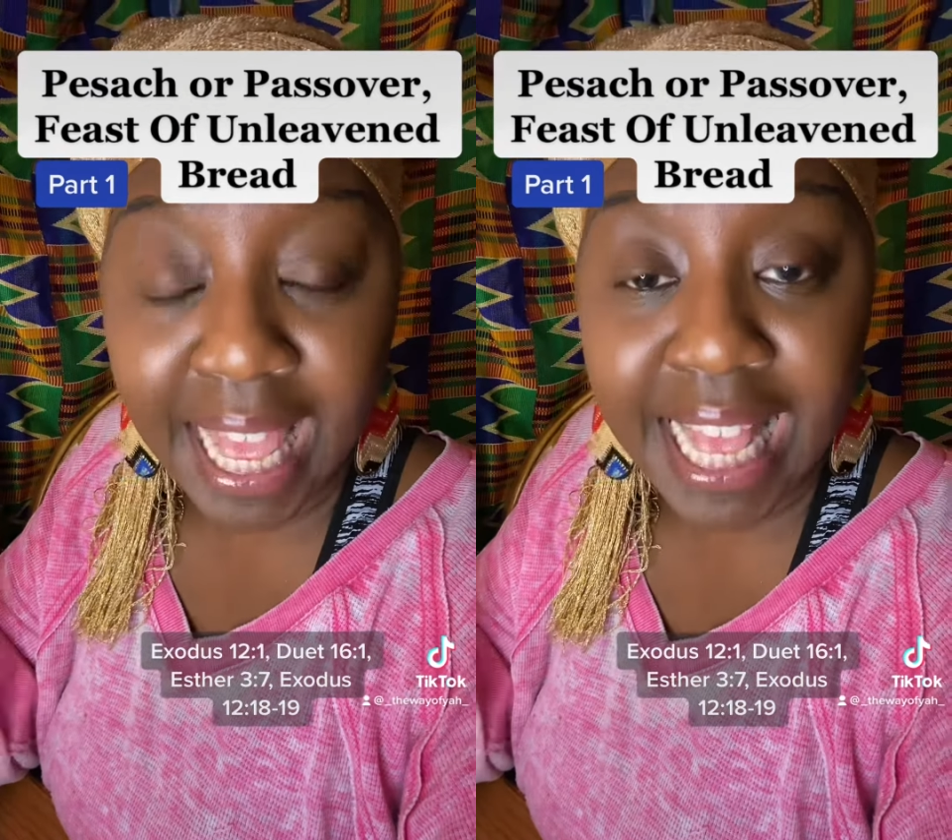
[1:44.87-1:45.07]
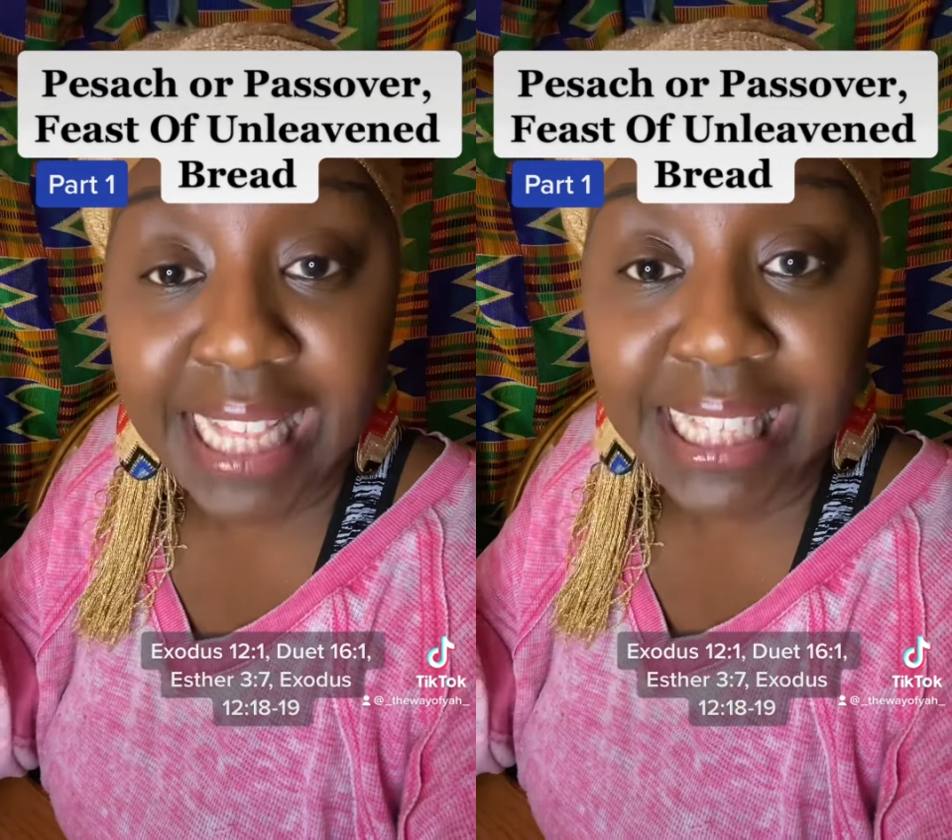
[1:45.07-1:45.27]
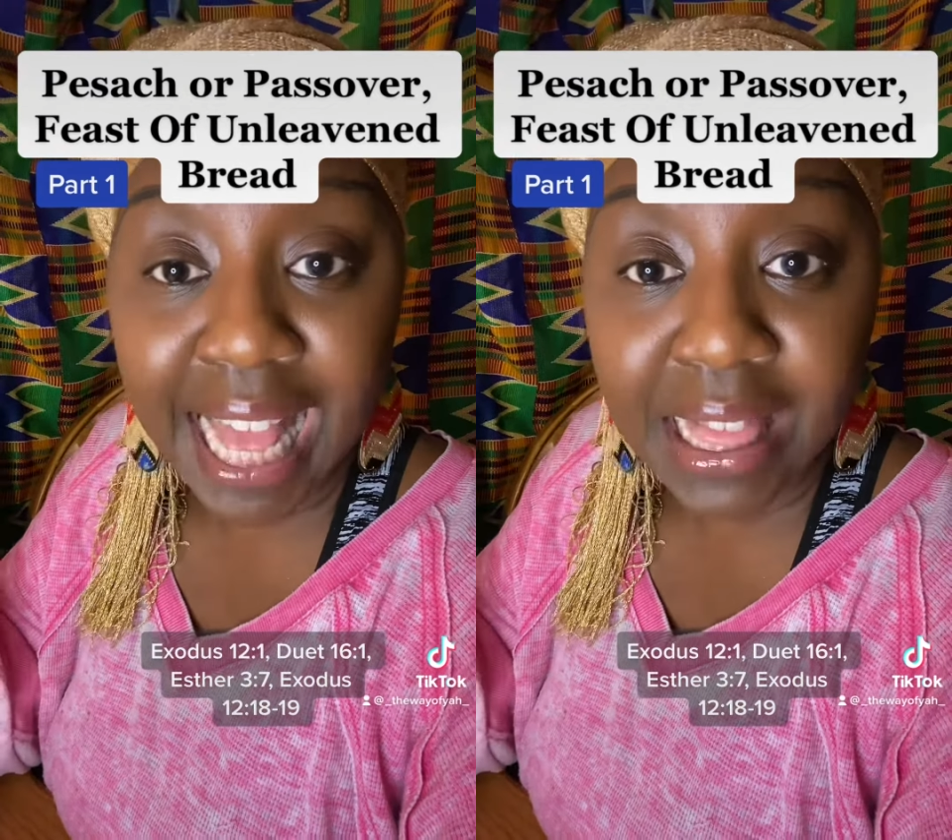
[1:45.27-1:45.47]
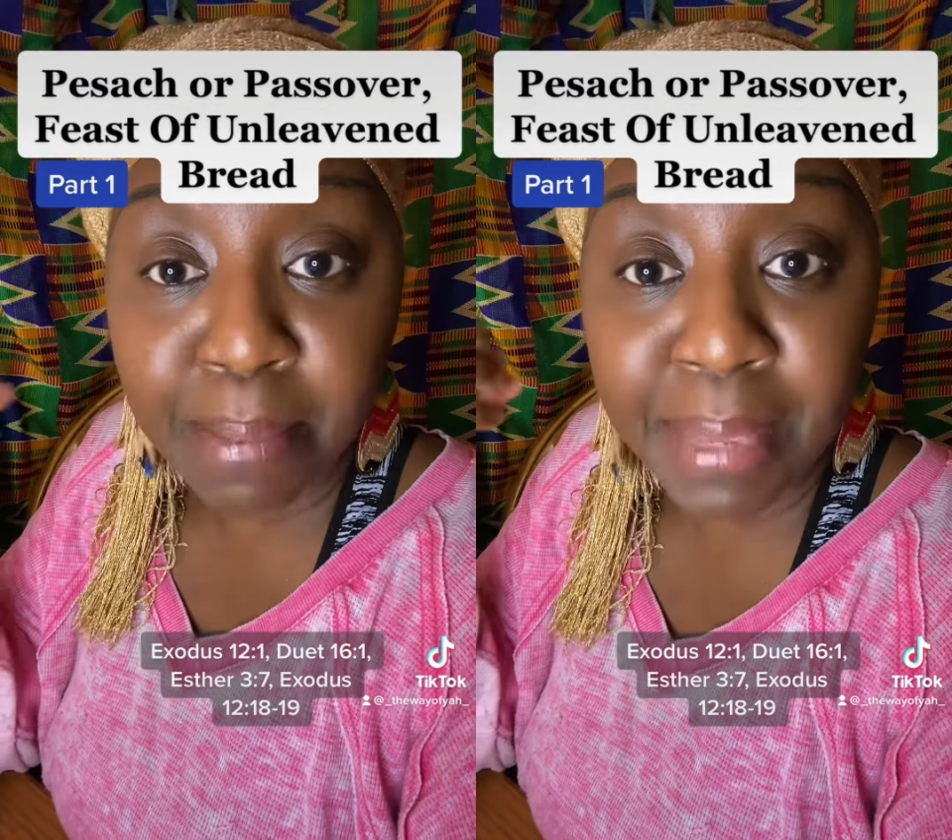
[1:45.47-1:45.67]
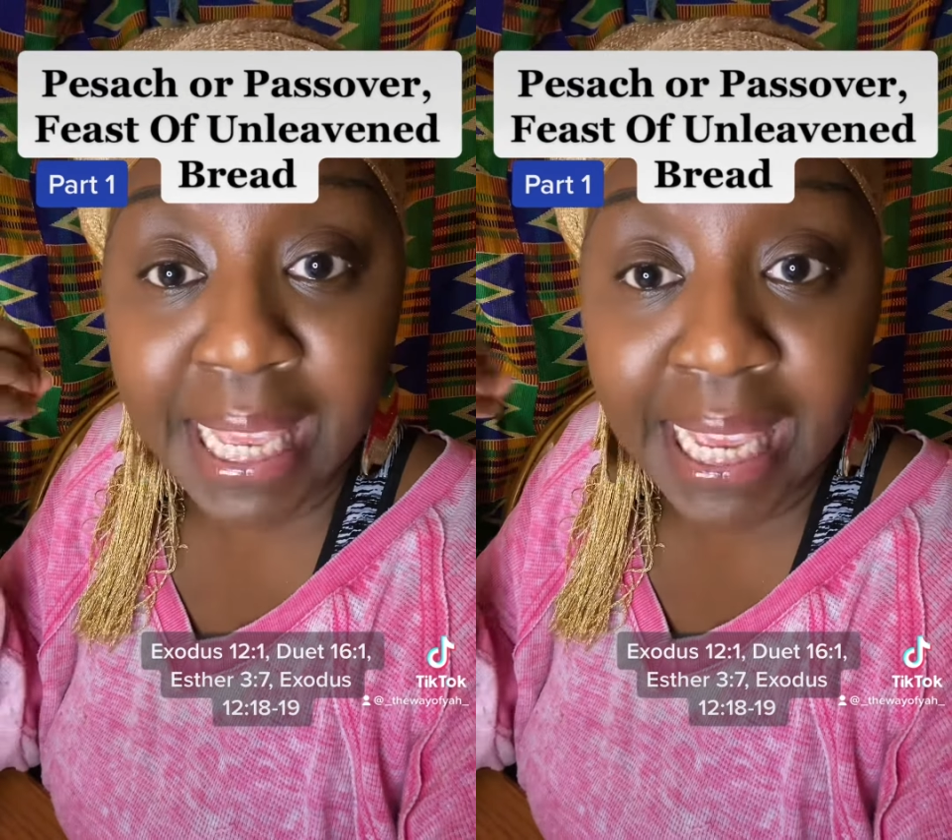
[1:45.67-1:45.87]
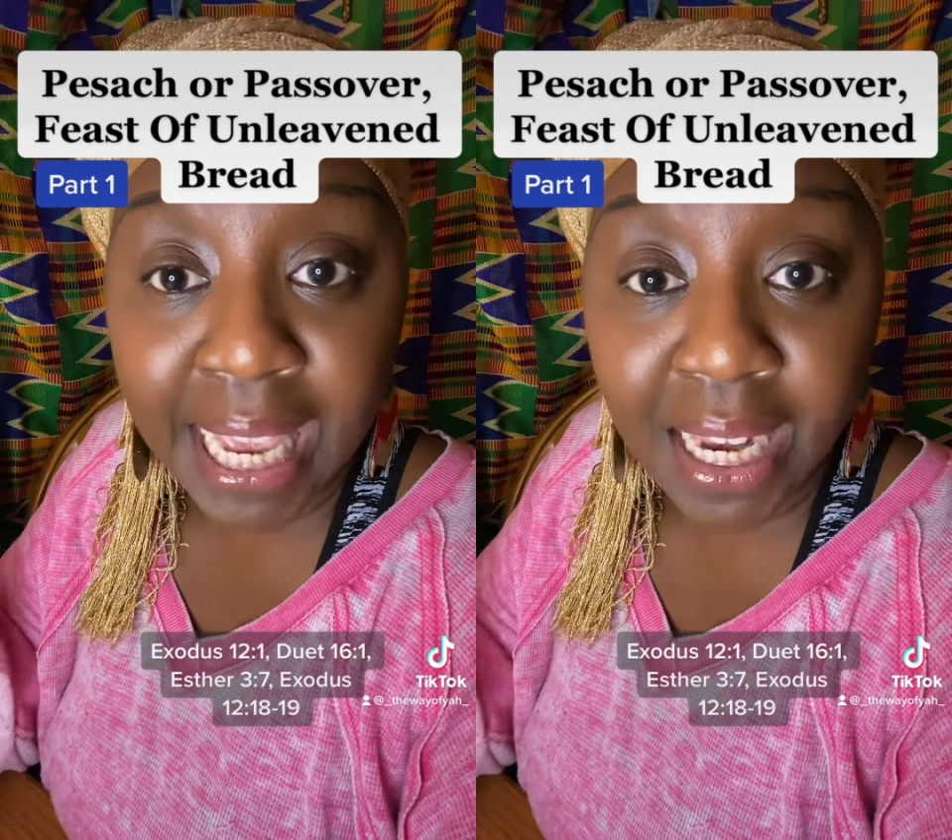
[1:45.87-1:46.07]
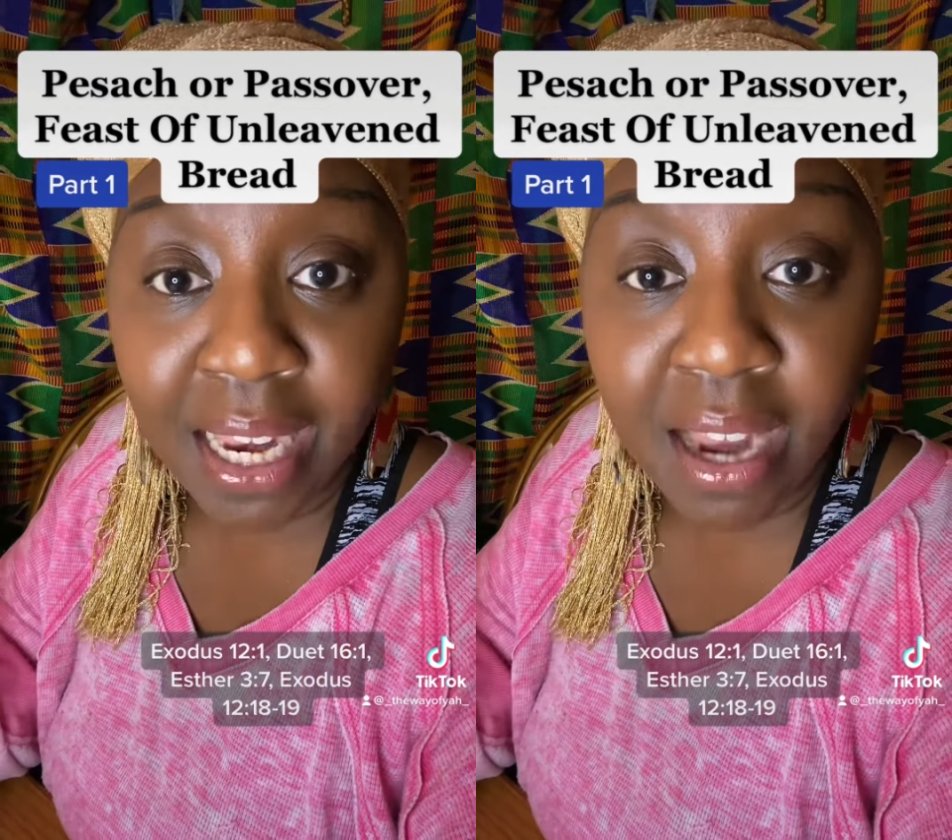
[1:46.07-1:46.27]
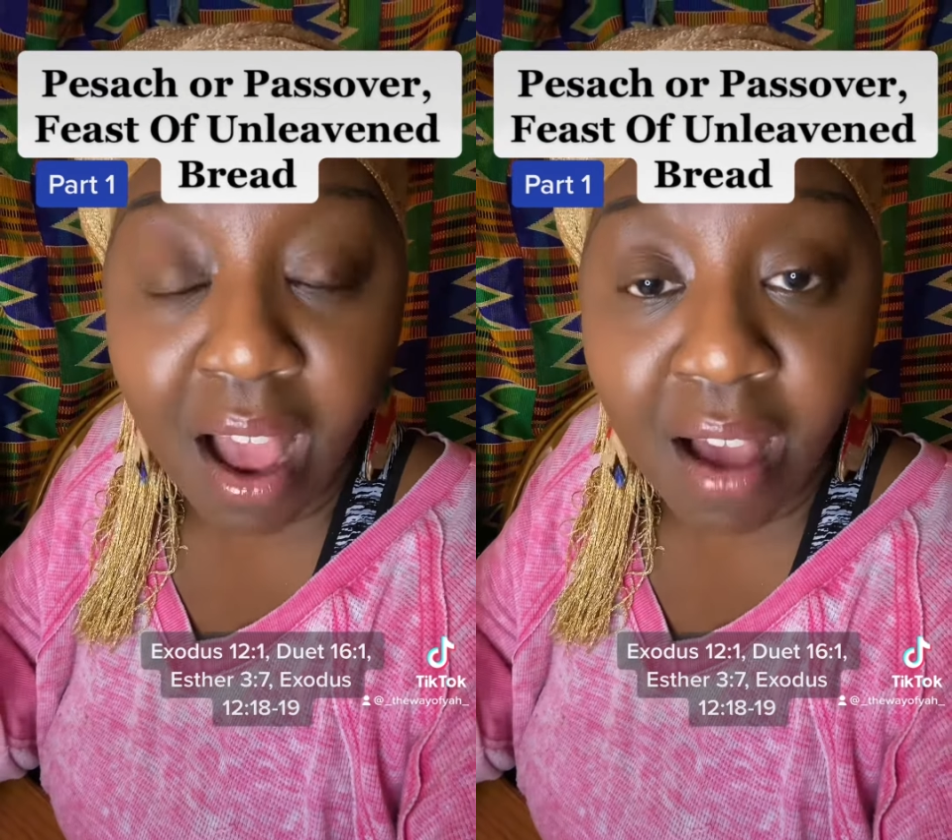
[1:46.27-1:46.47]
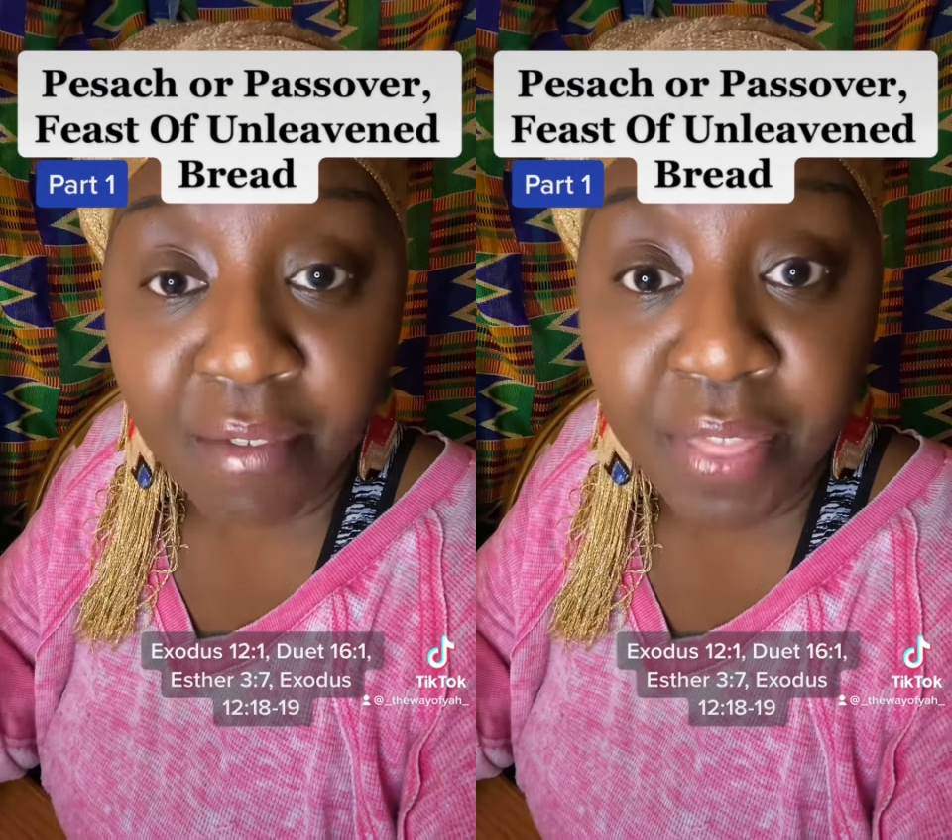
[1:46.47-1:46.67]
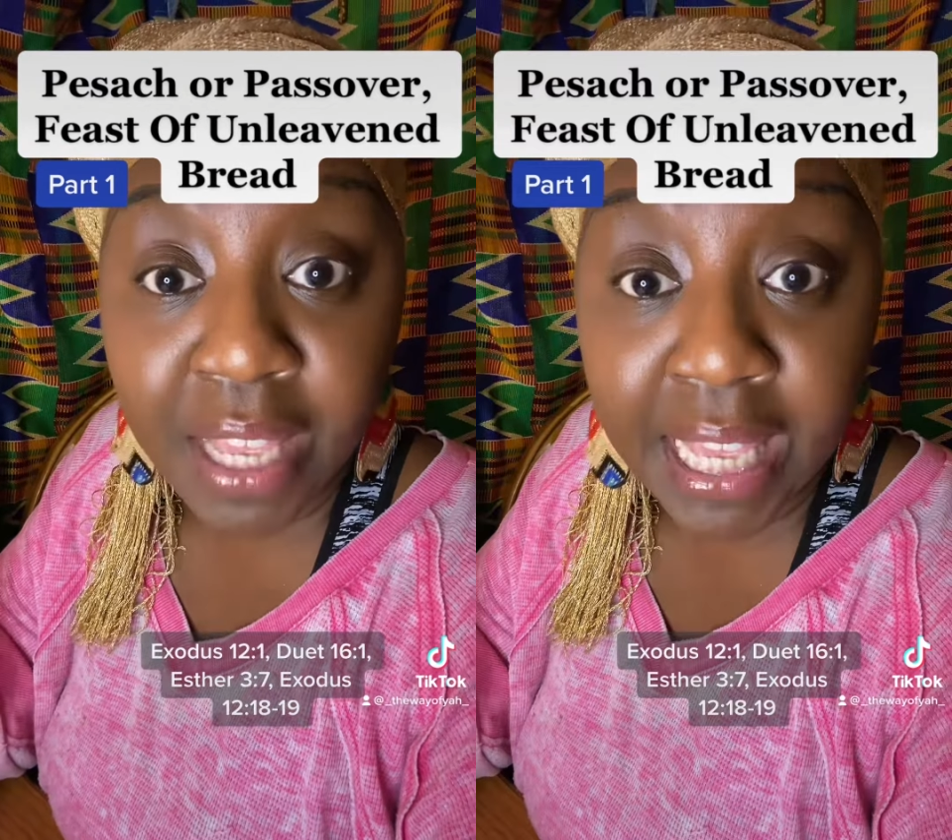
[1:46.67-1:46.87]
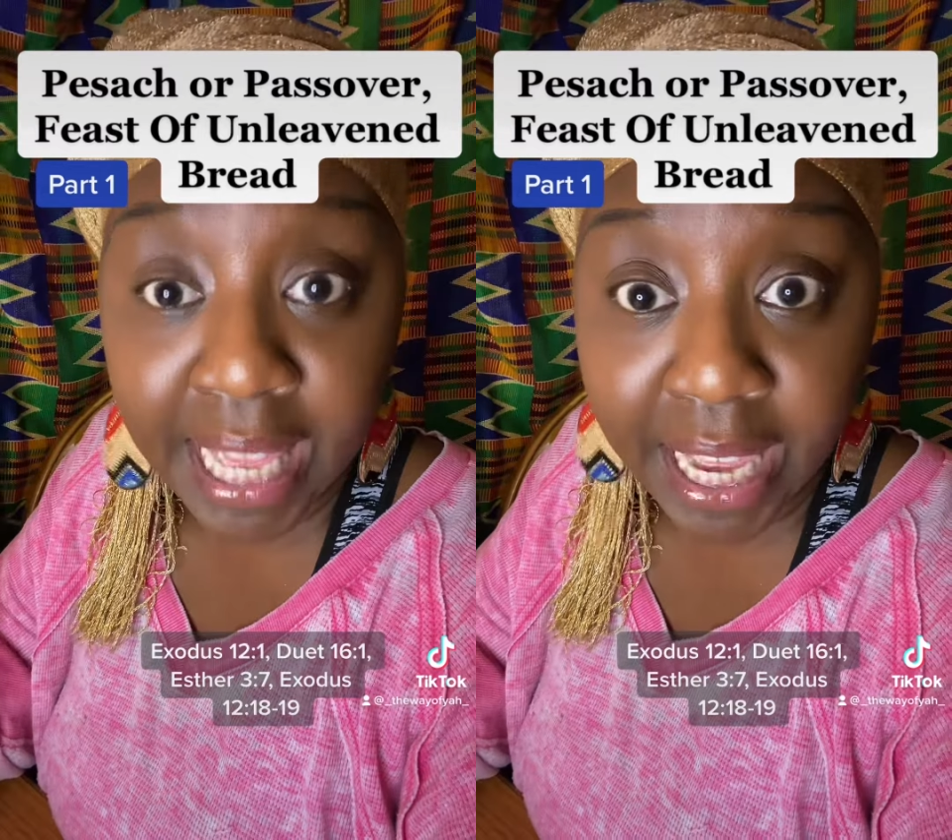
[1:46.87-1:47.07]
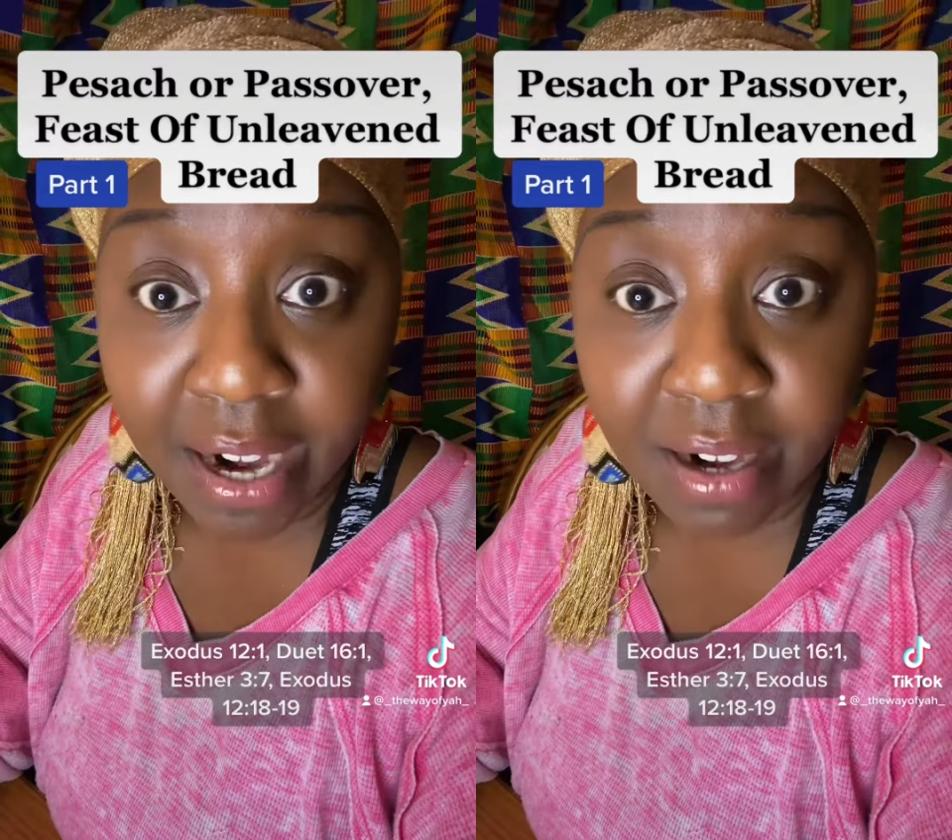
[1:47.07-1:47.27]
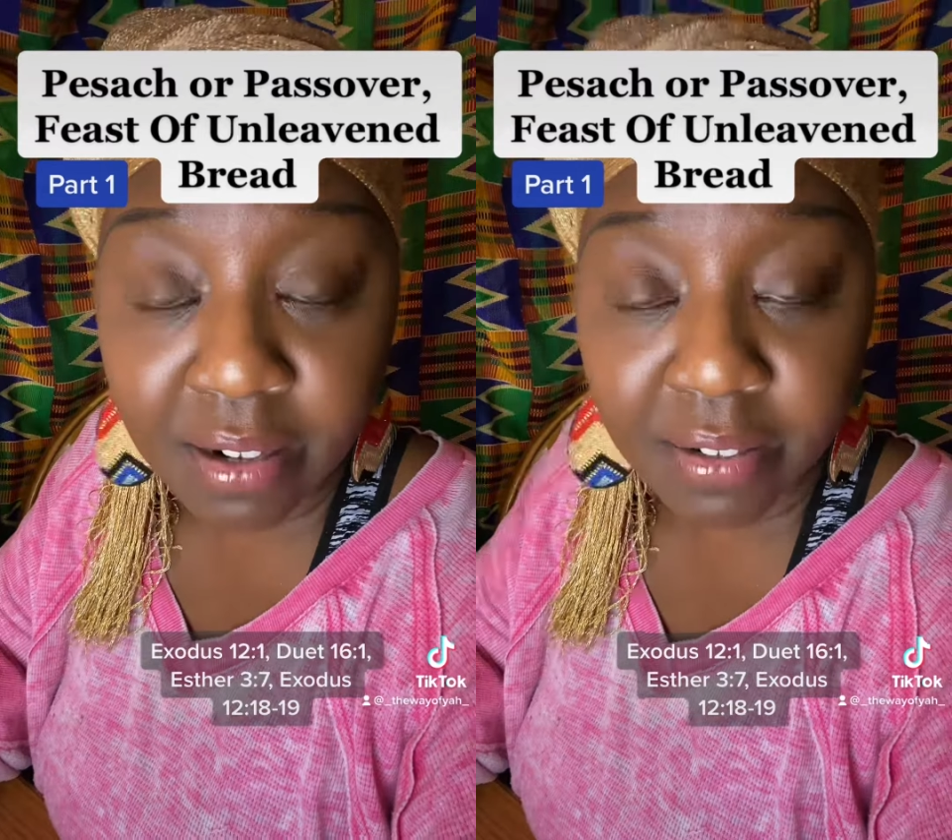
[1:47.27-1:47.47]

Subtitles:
is at the beginning of the year,